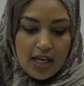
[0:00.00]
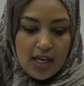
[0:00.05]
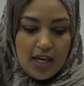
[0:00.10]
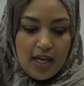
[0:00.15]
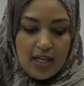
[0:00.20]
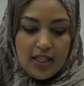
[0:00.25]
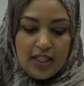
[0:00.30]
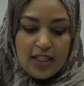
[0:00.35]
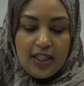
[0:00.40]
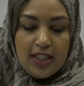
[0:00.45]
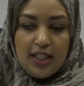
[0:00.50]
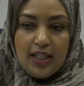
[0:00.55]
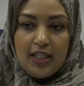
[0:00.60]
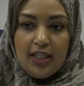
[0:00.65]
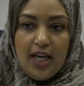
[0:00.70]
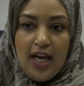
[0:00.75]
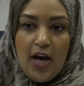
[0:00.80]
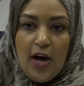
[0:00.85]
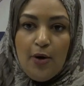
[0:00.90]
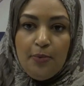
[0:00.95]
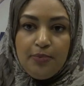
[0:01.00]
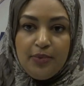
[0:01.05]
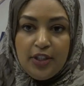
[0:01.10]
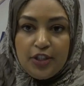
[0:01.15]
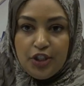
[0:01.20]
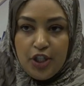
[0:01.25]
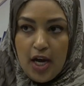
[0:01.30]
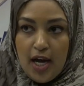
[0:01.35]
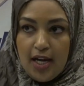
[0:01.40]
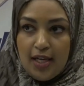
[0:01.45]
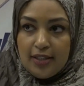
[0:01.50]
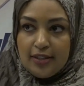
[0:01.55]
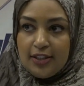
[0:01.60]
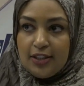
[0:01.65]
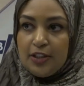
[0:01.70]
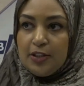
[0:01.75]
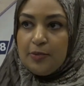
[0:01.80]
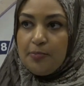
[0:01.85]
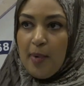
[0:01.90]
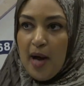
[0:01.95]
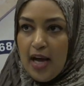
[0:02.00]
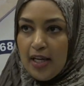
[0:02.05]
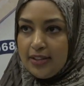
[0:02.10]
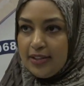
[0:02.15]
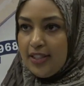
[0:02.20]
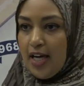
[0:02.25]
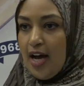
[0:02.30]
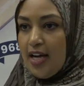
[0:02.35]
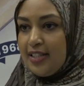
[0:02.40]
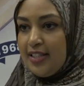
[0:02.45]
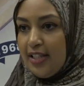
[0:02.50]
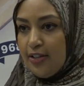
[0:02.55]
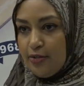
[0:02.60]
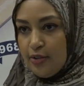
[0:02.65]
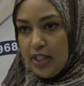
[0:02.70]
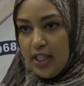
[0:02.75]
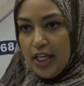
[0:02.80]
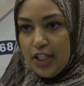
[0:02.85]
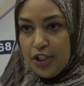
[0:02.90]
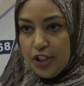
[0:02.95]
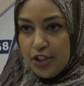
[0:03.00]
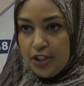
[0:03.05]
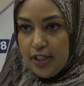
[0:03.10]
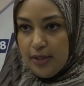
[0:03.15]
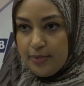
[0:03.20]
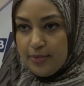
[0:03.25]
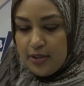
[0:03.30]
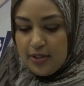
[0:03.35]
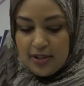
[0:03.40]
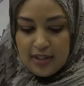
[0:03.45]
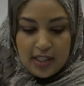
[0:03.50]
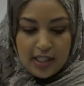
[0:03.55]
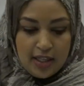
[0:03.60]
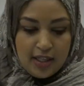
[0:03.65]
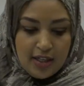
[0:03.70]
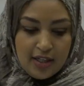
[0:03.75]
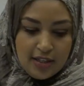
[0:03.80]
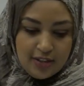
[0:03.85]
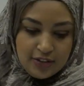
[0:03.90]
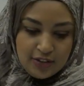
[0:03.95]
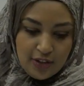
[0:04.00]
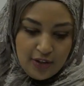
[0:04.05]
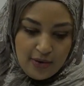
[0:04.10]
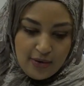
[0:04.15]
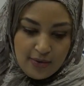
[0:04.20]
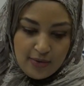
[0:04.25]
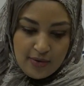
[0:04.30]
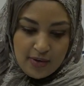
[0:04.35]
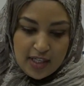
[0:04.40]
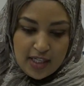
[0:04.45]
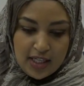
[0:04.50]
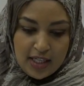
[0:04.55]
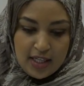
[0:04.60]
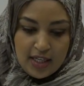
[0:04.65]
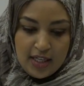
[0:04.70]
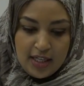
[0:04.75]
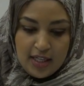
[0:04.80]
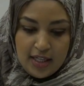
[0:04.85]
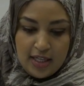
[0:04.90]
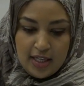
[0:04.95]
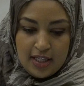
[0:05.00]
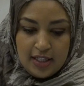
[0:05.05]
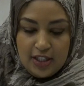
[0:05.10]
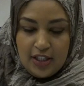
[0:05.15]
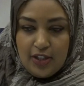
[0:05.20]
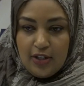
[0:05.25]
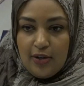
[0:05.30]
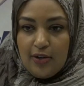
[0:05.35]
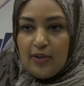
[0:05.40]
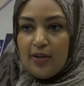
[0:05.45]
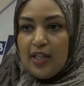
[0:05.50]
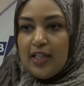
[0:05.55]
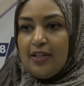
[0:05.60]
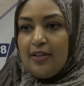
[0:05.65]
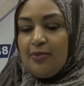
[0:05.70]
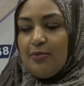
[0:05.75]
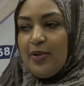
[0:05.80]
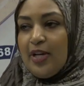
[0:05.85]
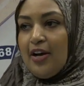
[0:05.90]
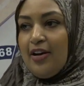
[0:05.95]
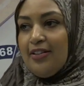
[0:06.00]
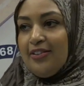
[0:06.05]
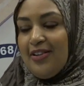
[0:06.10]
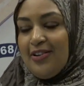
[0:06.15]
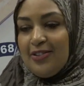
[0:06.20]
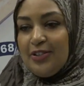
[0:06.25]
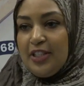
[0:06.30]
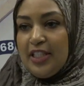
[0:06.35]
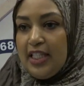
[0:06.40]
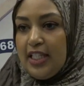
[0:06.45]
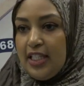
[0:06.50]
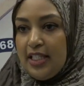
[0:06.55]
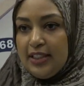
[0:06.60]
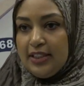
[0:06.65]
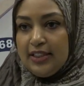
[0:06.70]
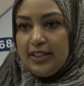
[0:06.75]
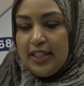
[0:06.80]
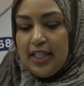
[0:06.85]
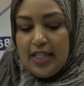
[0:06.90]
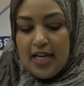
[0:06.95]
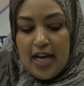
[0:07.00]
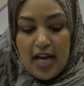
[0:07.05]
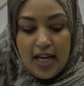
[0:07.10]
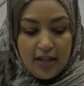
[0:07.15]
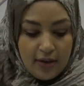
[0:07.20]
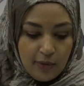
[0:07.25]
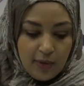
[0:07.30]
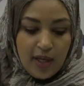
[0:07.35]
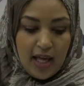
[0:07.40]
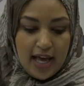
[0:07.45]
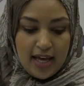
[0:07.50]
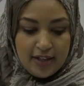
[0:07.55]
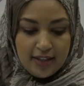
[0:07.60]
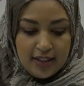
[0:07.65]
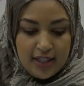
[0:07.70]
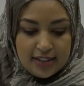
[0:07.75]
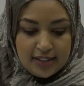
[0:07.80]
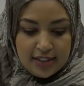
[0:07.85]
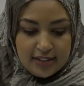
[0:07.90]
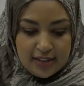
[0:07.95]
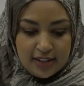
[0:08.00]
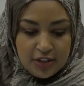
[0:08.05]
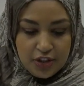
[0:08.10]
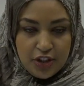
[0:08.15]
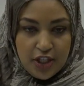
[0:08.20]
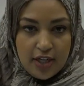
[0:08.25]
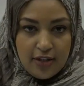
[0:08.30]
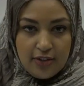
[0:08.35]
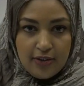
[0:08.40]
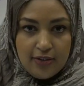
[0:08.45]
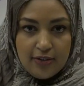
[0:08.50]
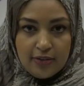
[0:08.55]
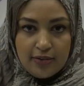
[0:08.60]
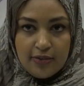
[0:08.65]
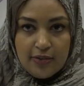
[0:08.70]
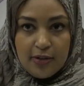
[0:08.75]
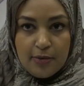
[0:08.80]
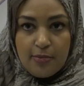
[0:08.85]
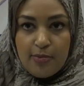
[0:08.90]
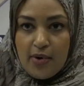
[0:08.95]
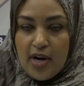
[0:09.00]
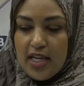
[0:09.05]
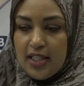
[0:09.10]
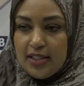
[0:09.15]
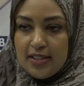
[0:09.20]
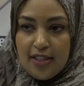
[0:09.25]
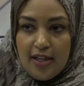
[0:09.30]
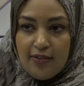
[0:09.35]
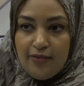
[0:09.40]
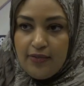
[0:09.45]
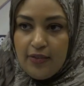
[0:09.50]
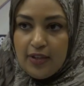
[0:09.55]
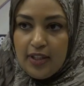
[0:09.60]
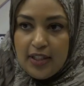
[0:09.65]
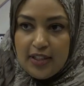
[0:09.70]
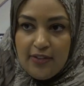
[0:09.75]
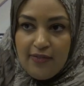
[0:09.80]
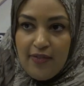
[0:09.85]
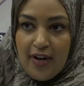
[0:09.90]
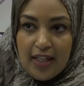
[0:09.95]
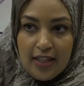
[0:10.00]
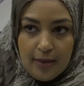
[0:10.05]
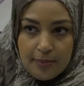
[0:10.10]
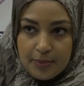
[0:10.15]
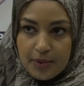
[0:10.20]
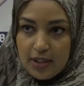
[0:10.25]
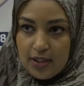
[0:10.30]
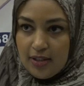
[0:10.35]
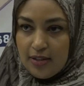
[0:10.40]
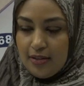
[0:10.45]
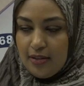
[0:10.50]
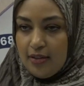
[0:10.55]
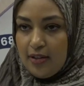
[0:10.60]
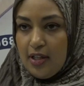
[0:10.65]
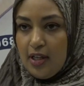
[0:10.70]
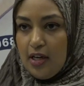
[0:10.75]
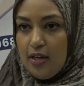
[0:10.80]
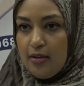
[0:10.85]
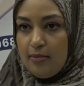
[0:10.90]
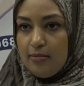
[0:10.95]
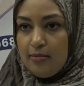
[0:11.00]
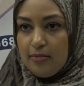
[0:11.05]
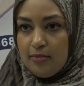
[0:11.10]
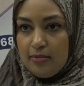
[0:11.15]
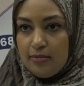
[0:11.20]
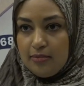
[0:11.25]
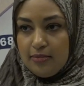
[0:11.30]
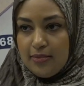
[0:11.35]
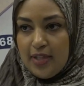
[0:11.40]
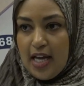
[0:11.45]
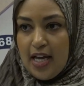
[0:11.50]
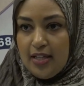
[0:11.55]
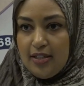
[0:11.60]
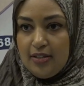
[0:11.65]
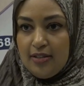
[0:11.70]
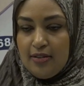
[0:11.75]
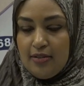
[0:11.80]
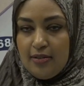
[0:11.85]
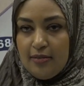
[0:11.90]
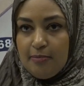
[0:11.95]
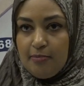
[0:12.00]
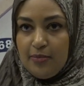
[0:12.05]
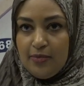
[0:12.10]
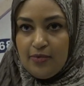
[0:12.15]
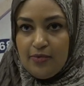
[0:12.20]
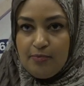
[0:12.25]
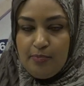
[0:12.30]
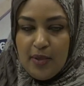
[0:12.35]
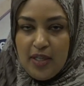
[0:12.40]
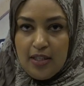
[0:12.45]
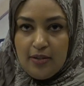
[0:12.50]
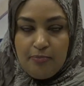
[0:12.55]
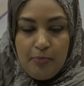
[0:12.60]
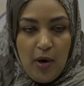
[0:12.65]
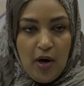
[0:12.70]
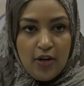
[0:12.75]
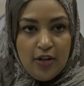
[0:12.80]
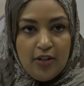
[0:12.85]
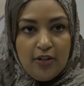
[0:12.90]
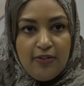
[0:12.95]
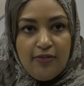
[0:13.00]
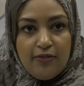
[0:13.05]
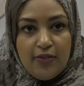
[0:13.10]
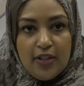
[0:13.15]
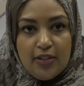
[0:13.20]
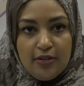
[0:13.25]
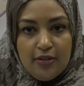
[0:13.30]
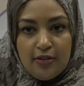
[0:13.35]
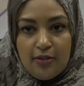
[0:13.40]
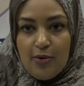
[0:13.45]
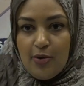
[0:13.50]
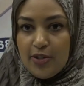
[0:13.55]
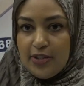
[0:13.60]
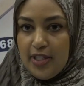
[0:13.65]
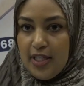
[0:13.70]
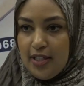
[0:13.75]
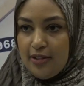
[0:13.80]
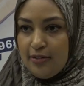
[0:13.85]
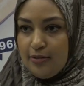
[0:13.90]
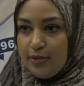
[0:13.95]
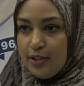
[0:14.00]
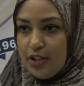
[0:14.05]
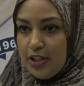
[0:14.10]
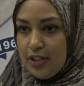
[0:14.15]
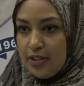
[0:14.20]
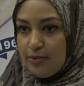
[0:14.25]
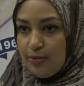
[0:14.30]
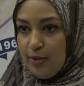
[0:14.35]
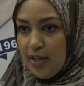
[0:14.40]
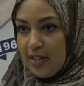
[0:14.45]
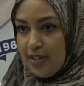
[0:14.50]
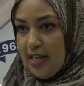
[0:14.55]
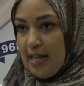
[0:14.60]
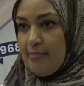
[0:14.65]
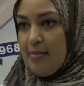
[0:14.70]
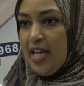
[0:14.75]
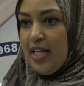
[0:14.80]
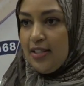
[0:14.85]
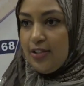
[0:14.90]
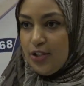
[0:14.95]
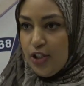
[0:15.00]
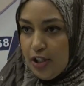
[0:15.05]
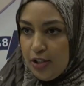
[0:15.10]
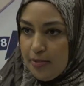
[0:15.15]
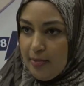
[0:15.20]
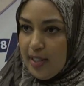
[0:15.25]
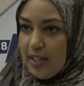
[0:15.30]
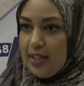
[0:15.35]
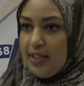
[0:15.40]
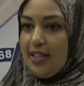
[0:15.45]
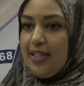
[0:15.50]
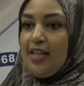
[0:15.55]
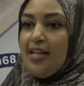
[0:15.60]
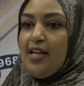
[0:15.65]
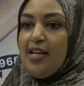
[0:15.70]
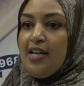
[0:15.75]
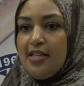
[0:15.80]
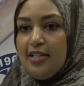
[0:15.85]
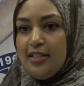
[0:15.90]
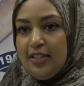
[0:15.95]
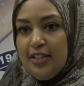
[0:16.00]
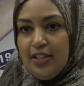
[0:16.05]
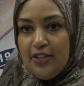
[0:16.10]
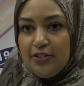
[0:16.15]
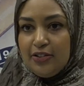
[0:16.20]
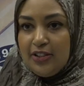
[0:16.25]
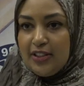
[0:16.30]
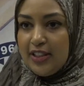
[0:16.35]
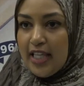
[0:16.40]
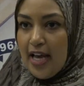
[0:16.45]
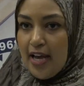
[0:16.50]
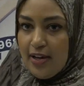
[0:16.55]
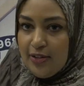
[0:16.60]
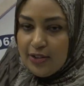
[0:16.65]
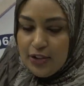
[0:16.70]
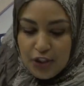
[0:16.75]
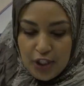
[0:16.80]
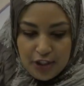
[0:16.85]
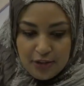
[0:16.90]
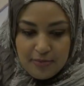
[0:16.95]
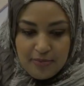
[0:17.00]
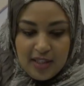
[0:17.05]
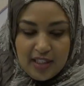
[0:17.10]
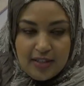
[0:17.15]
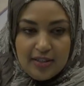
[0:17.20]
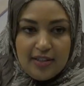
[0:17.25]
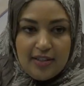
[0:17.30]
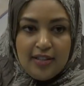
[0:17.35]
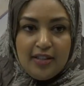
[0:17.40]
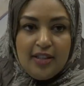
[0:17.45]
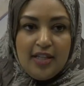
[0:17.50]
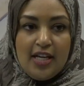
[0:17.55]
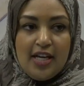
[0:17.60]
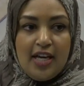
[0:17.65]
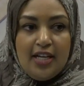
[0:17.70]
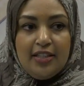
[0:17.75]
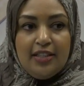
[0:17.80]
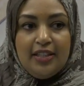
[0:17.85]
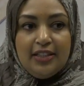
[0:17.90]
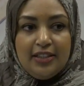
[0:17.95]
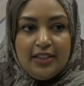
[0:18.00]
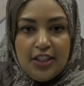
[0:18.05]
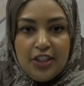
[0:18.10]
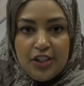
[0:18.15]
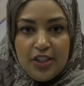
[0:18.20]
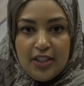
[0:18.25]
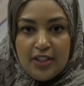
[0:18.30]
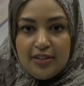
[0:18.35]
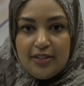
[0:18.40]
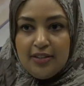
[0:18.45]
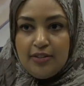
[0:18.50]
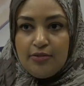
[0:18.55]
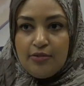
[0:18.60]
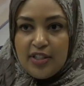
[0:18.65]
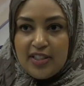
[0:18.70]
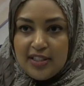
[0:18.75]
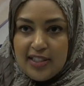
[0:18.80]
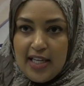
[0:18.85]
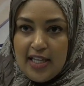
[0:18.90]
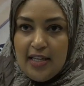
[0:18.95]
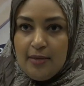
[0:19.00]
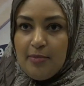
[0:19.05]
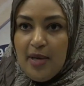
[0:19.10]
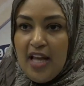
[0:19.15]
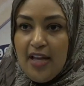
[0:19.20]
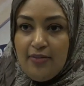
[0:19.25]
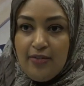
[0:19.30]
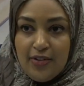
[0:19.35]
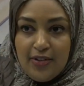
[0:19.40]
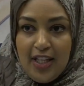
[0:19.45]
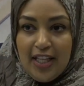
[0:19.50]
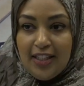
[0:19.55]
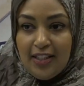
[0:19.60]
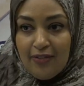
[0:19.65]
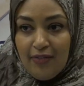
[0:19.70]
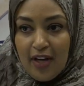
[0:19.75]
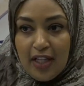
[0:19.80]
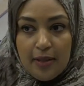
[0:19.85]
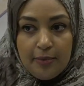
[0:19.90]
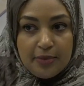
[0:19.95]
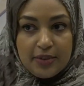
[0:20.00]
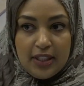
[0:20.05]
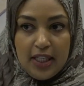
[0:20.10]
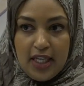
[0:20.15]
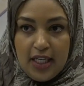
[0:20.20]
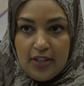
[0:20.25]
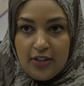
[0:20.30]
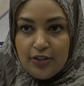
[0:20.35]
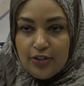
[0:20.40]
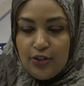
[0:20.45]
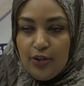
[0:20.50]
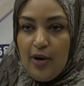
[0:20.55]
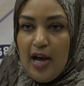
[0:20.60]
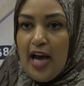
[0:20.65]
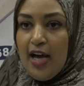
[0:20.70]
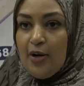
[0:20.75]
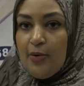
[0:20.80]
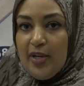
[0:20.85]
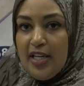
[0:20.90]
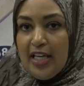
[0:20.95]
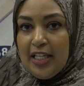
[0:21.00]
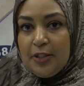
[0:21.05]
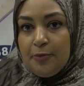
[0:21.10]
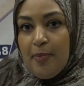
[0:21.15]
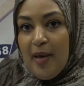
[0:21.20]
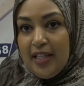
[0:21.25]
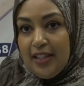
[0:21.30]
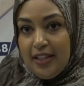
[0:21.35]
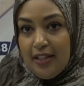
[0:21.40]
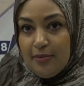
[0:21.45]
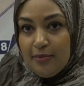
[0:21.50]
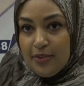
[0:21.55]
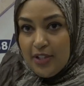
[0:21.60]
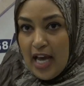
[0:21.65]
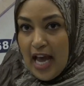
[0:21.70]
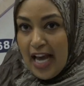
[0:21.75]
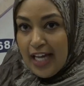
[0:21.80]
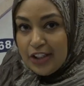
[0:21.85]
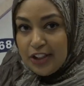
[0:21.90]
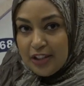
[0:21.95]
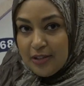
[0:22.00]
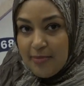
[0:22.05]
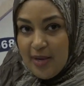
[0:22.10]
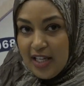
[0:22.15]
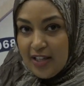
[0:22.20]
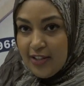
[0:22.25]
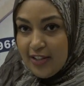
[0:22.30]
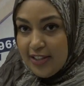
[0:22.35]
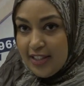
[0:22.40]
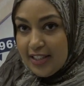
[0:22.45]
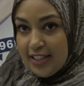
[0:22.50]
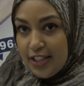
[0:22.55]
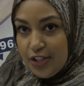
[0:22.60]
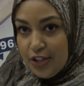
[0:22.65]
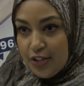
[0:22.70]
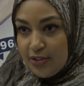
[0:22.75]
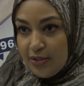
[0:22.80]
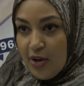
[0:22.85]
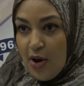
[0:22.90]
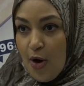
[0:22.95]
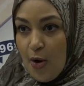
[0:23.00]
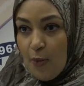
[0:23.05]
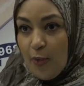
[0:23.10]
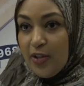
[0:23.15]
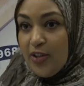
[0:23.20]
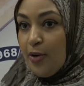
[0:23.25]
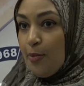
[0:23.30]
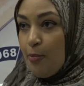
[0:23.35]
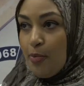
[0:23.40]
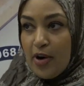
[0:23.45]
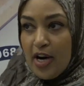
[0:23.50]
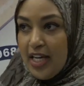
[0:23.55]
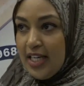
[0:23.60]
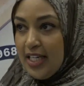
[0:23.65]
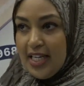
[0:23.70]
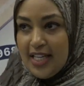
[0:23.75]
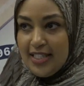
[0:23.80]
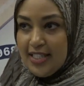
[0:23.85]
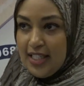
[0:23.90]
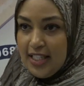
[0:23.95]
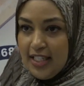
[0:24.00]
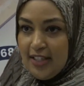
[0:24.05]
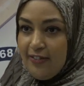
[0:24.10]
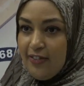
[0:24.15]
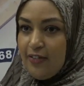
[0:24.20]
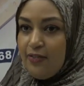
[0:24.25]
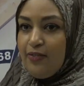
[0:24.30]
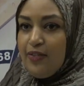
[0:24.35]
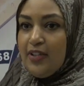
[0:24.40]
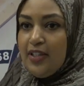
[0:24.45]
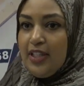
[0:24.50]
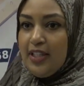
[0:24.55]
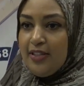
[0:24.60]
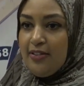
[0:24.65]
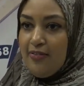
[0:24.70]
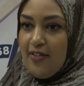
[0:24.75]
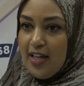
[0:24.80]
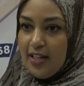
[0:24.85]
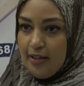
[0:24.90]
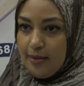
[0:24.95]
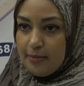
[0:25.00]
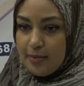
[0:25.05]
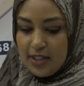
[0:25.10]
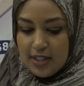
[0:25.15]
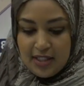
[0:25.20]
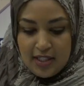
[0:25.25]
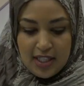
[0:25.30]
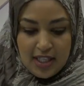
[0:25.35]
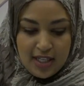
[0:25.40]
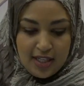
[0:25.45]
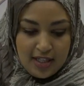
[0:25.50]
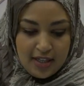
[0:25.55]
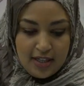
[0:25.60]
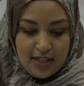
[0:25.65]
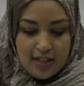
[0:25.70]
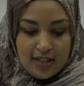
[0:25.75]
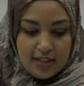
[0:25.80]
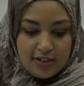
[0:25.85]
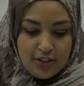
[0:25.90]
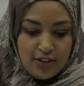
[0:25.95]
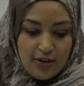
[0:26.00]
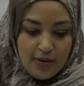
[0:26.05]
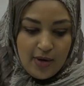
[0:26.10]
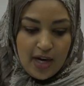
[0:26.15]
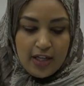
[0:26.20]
and it can help the child spot toxic relationships. So, you know, we all know teens and well, adolescents in general, their brain is not fully developed, um, and it, part of the frontal cortex, which is where they make judgment, you know, sound judgment and decisions and risk-taking behavior, that develops later. So how do we expect them to actually make good decisions when their brain isn't even fully developed? So